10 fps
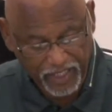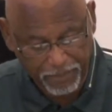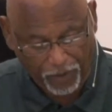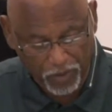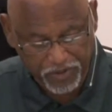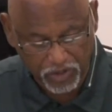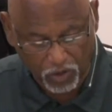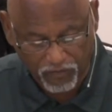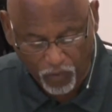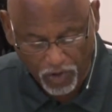he purposed to
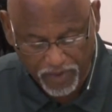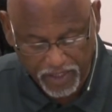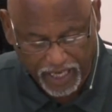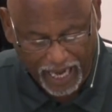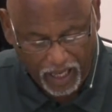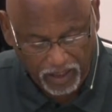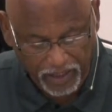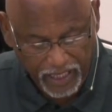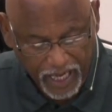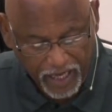go forth into
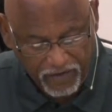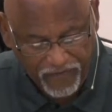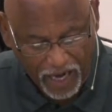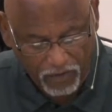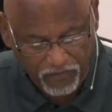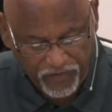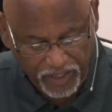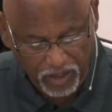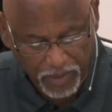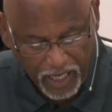Galilee, and he found
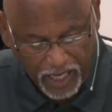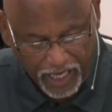Philip.